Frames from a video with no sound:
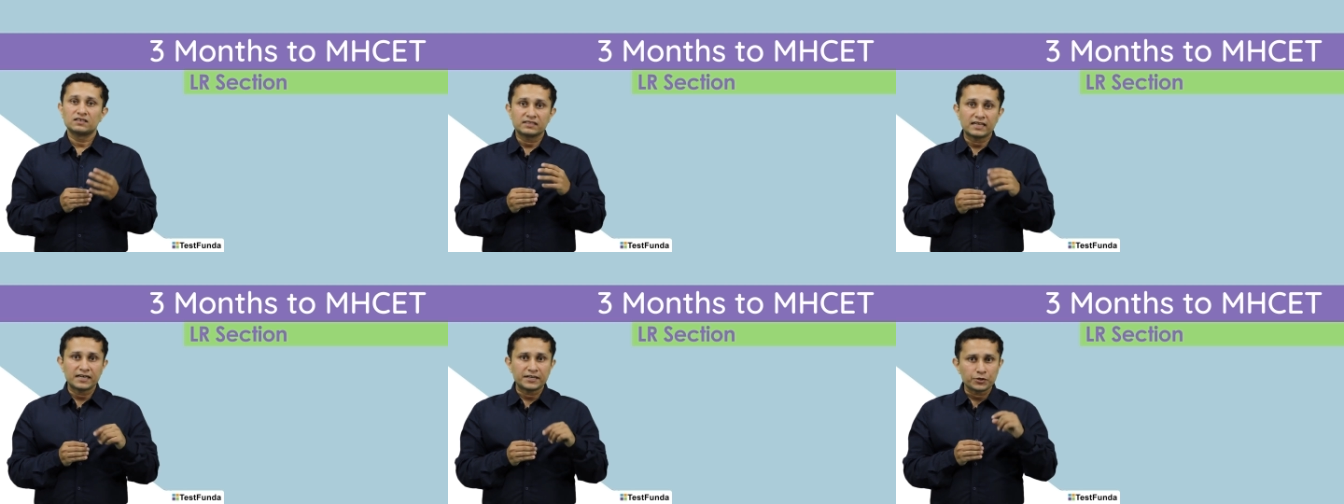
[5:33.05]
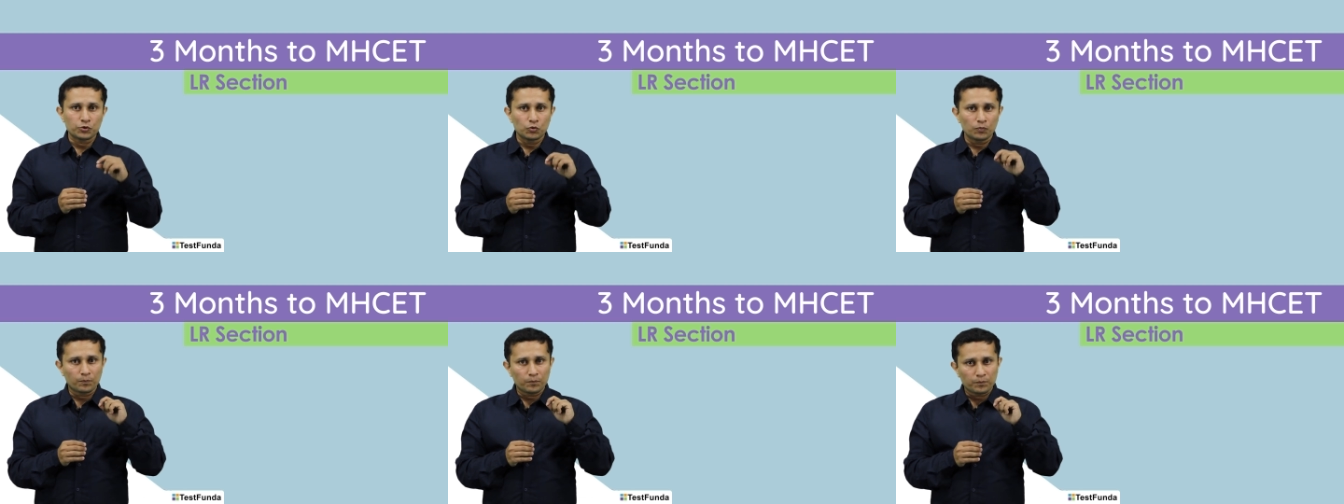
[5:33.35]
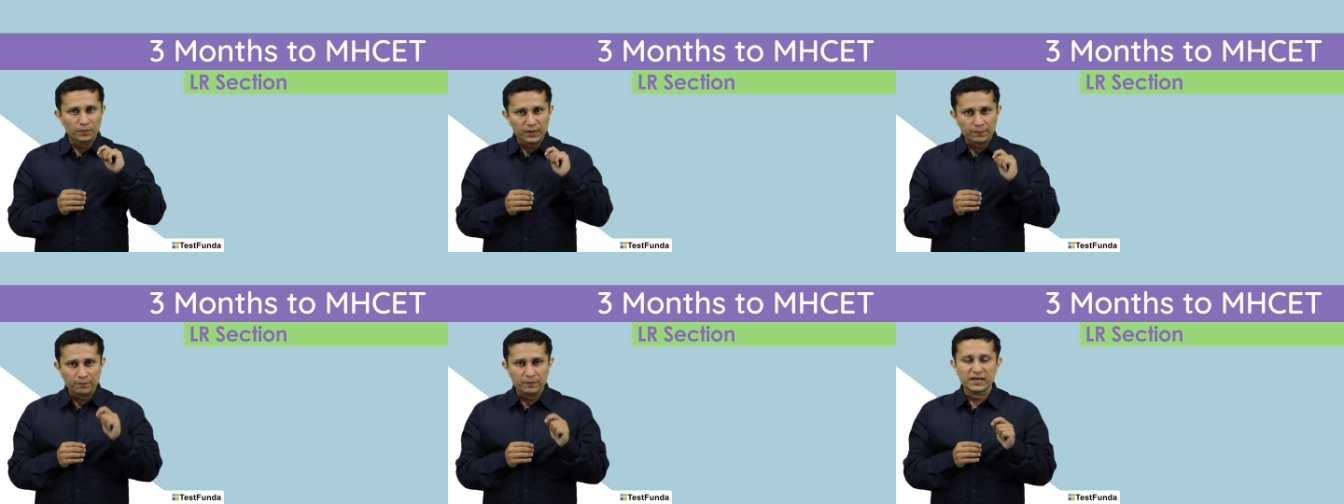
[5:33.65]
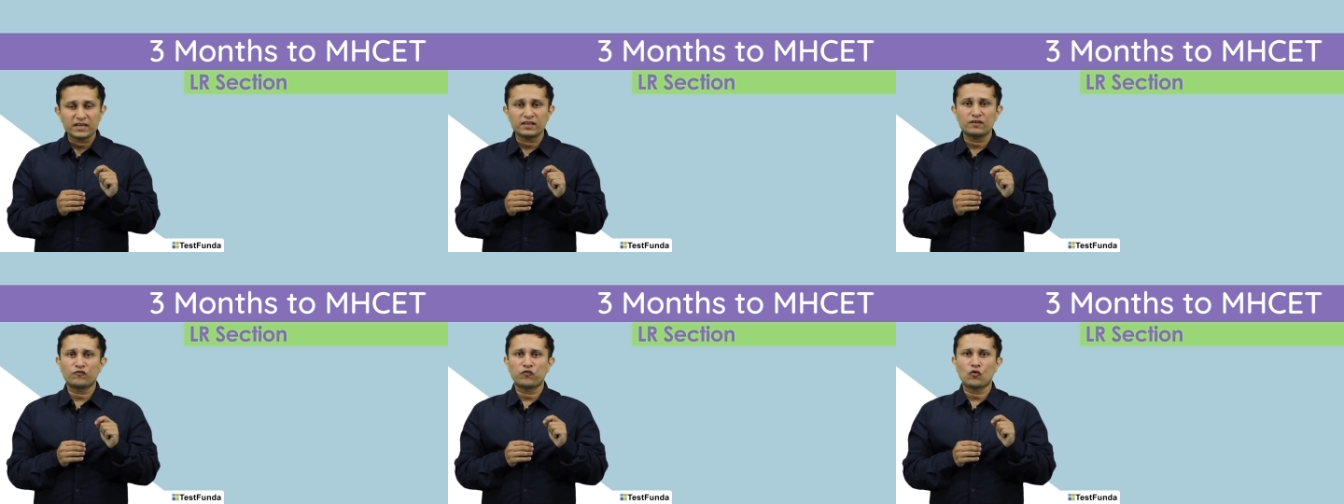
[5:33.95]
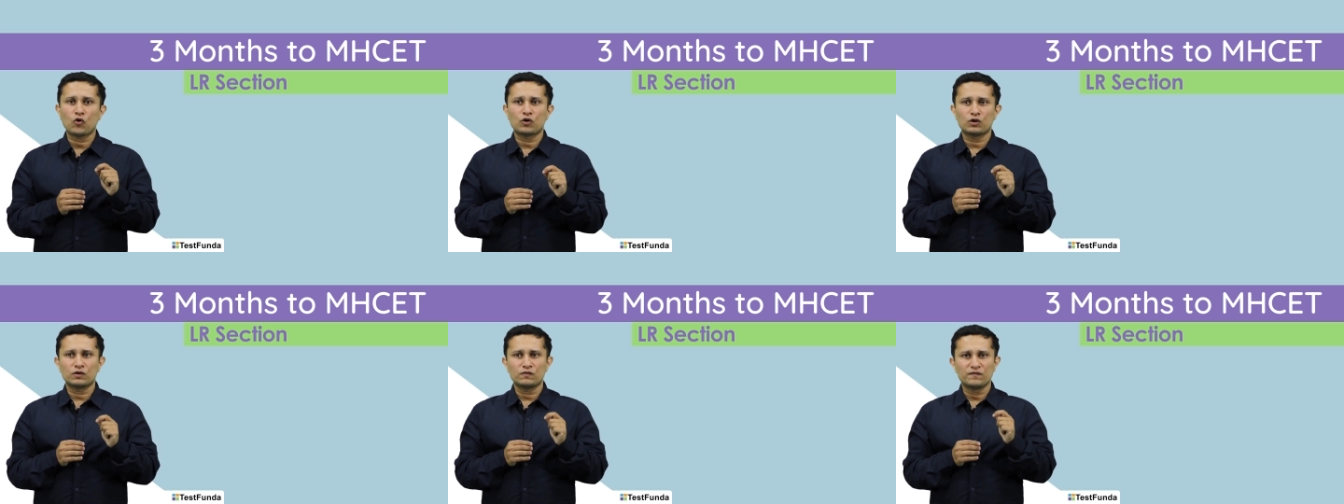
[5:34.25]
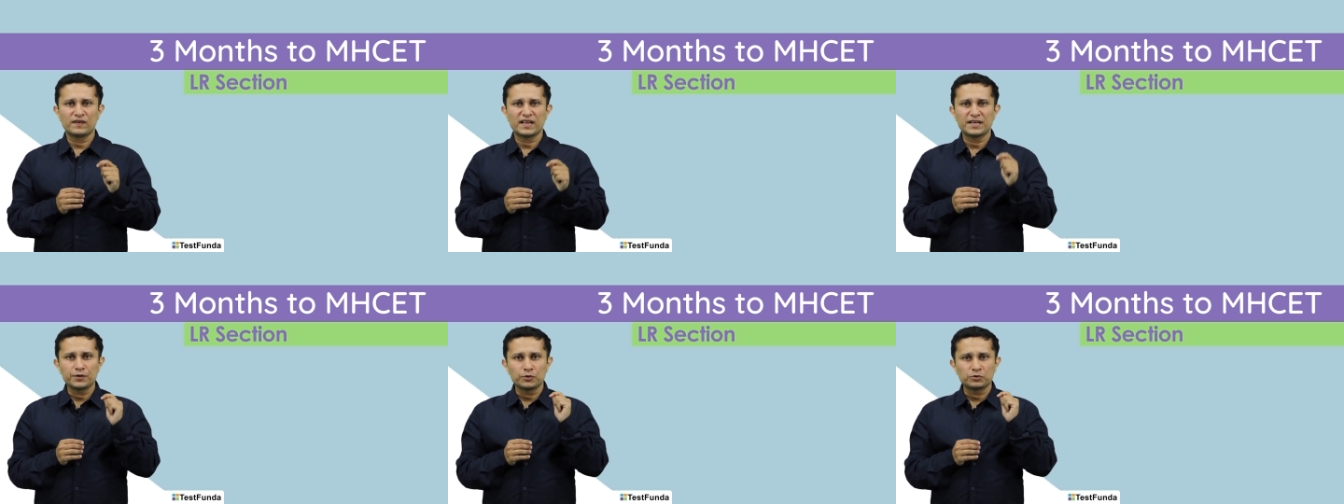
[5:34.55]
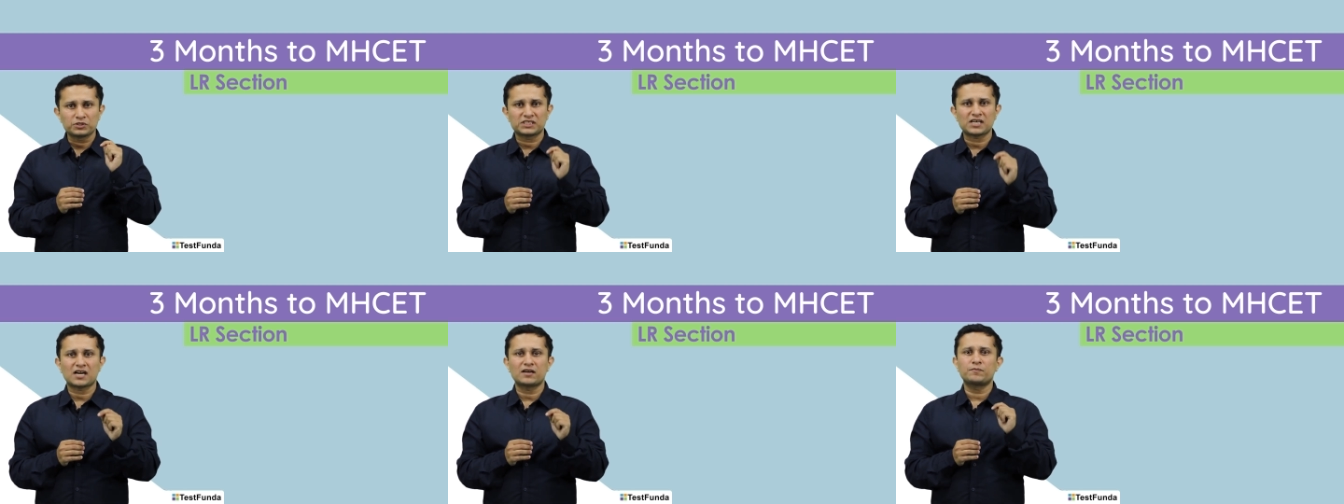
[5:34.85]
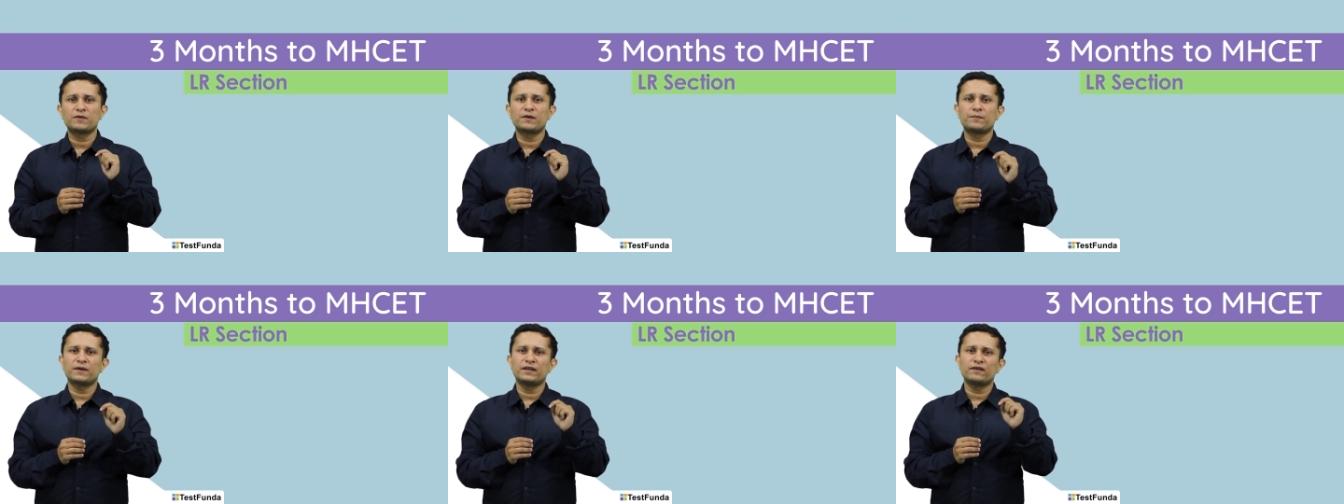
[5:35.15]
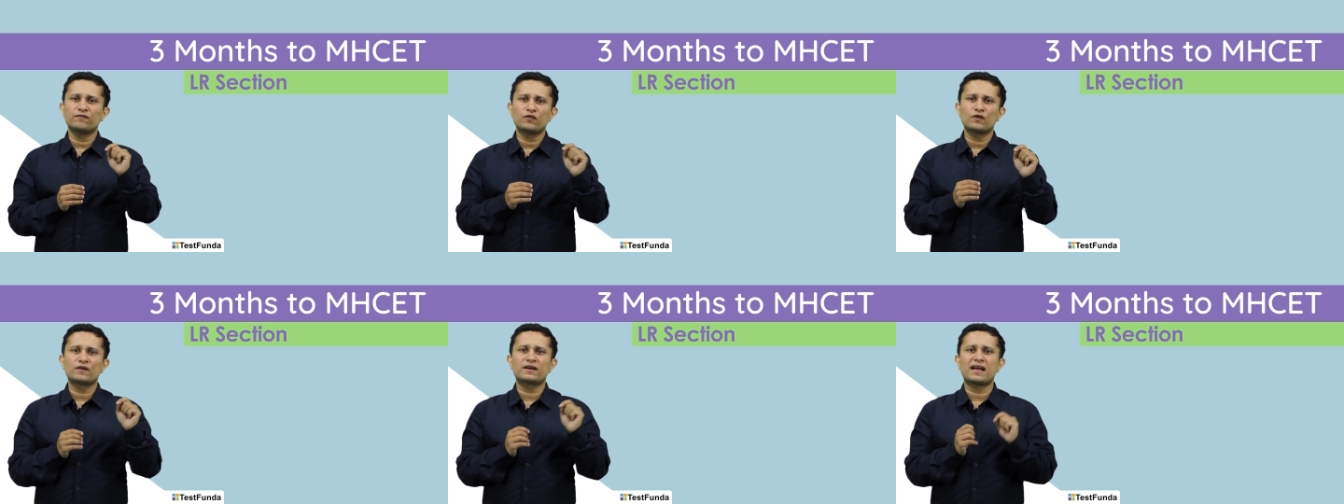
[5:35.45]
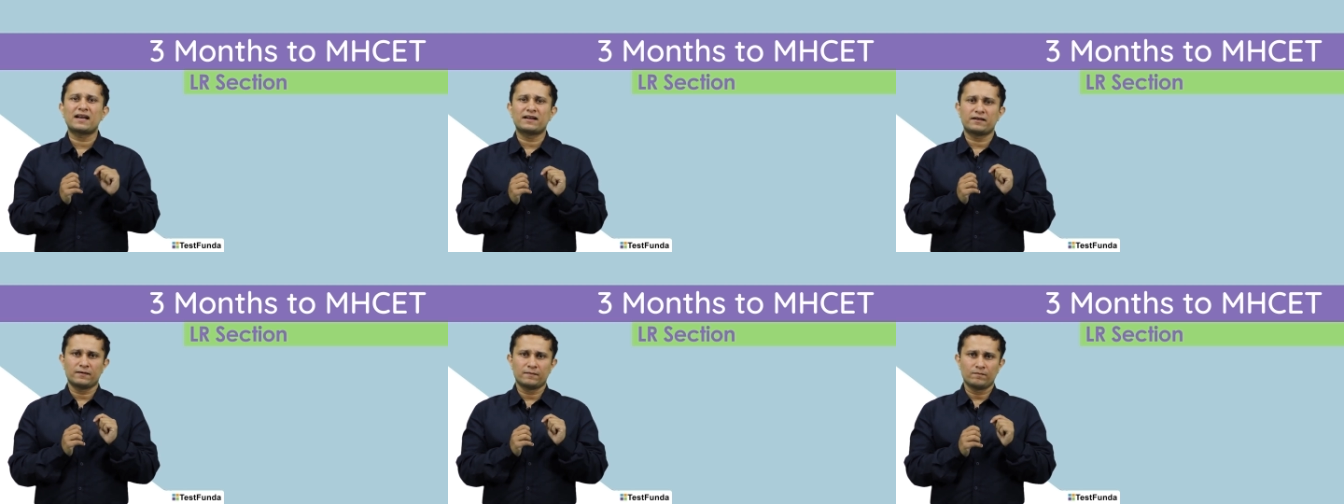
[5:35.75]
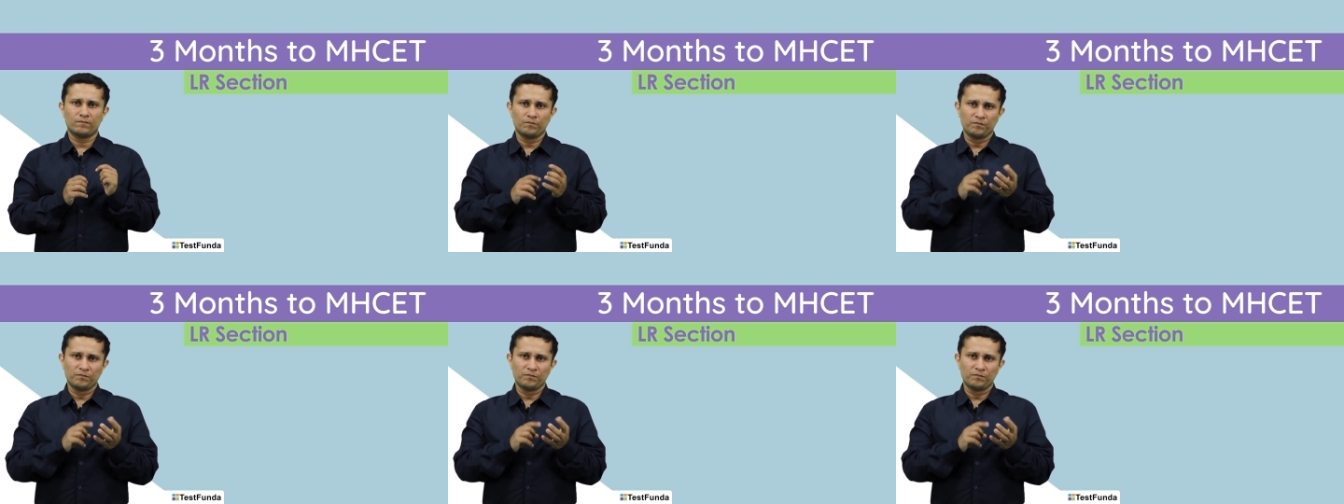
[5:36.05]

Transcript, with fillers: that you prepare for when you start preparing for CAT.